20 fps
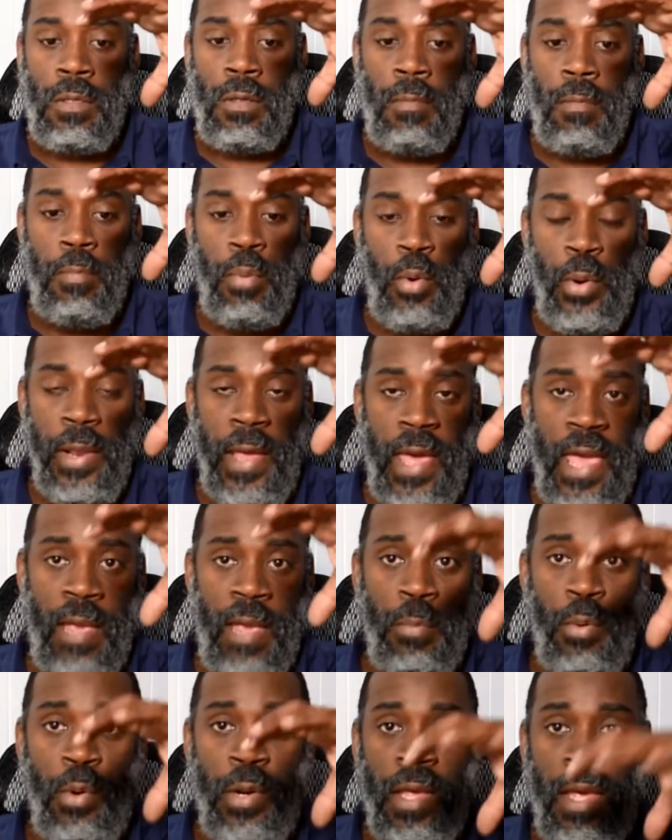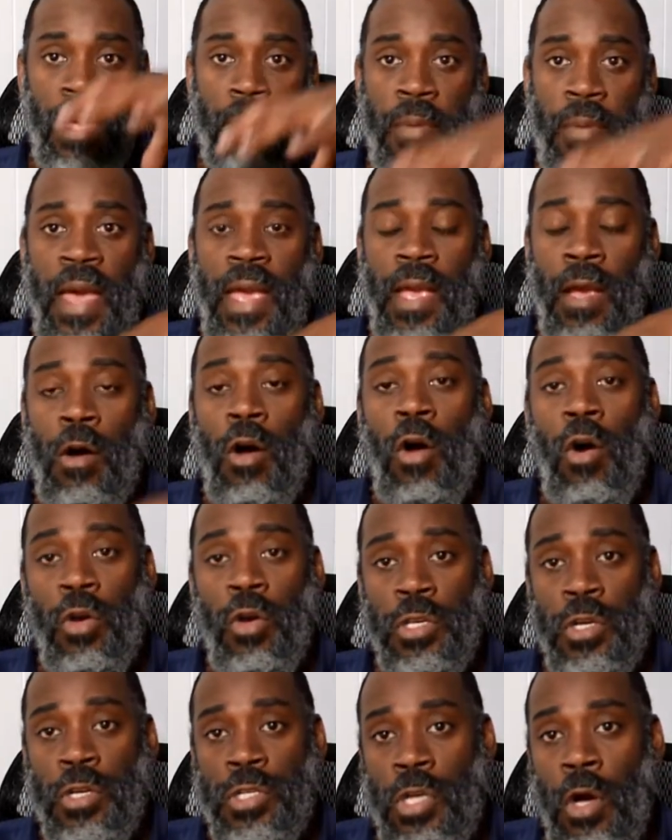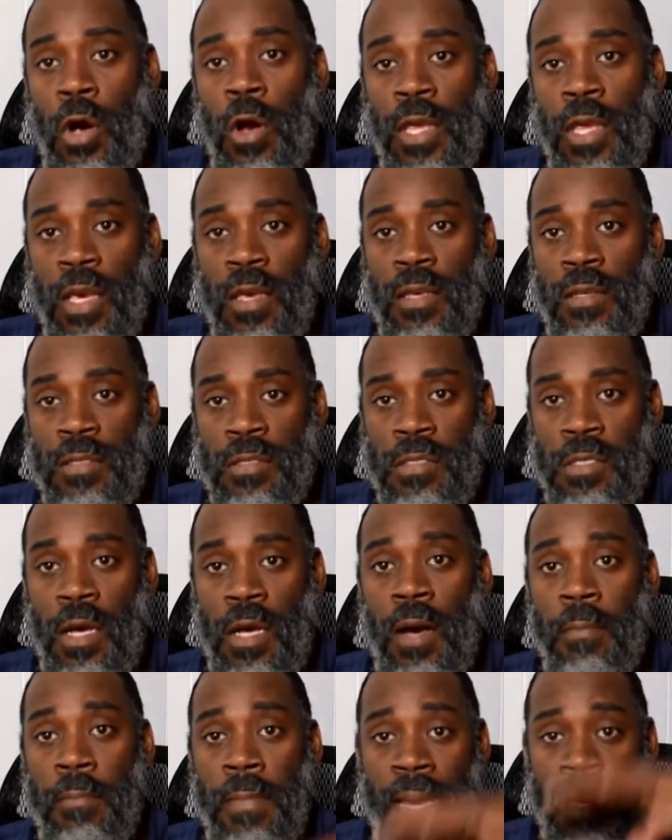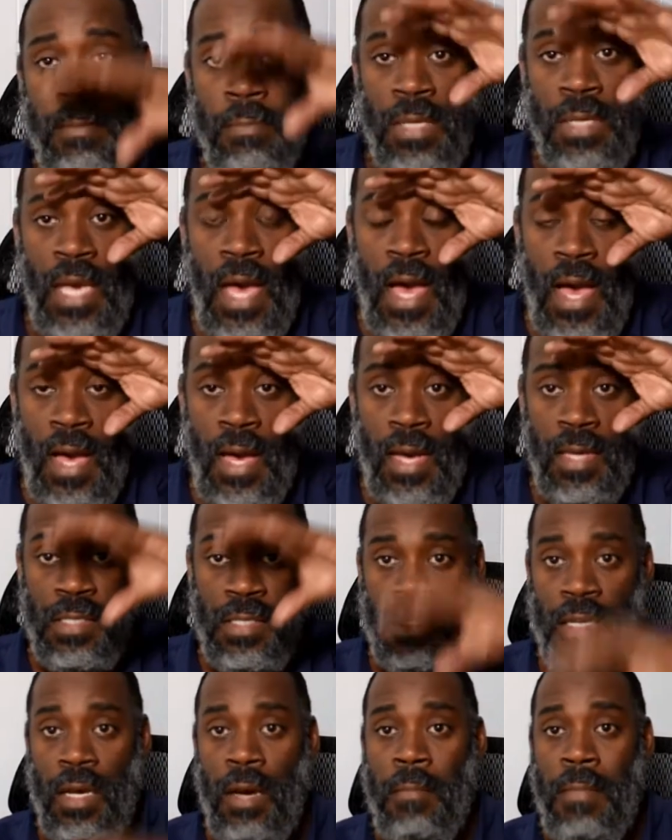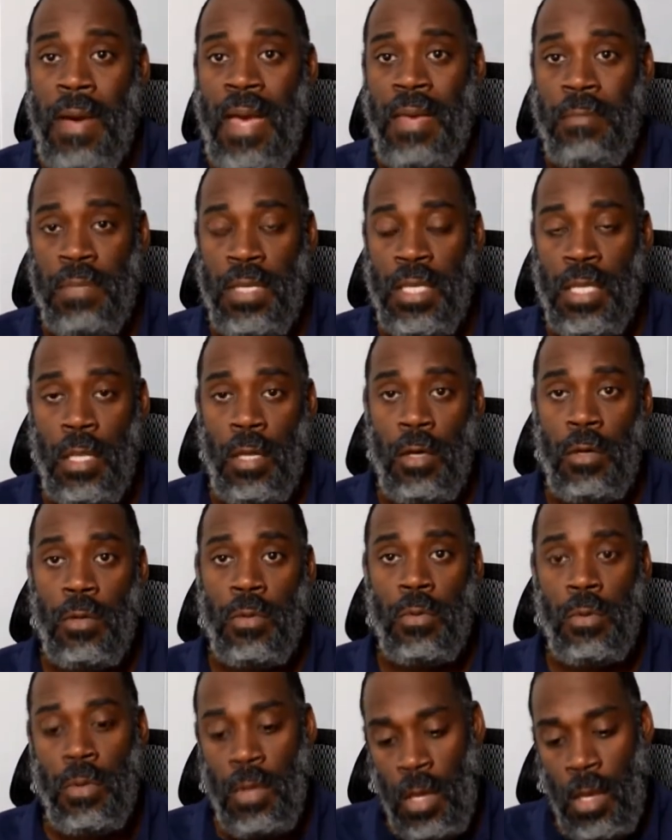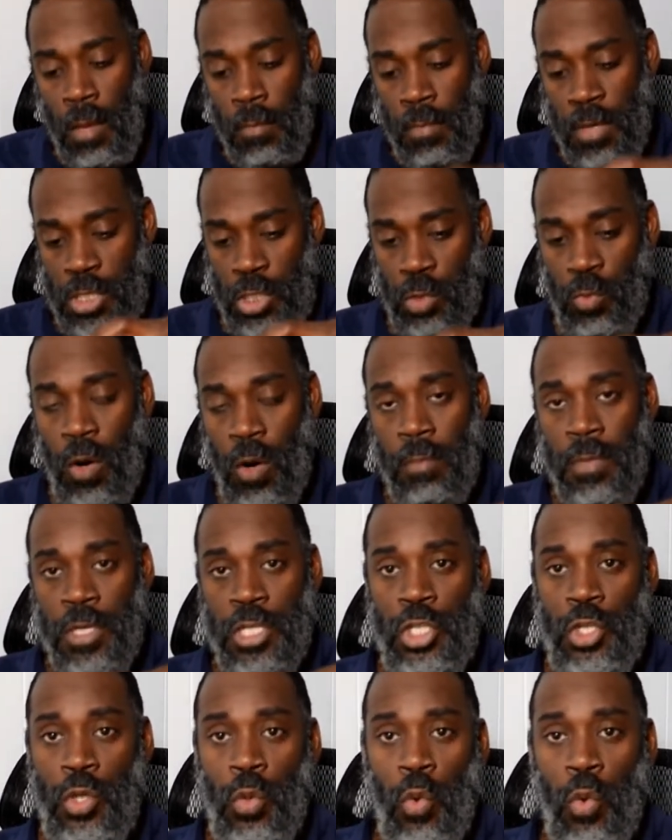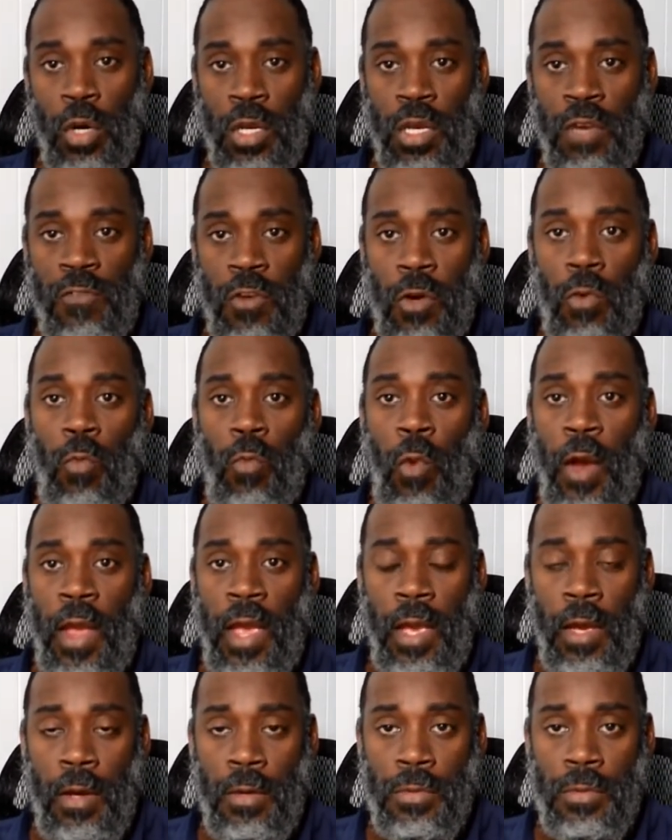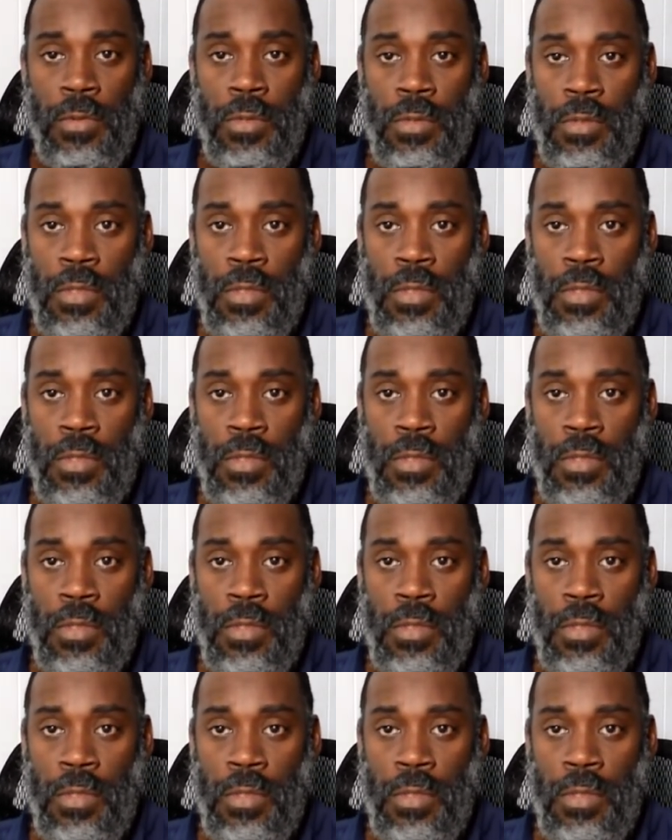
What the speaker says: point of aim, point of impact, are on your target. Some might be high, some might be low, but you want majority of your rounds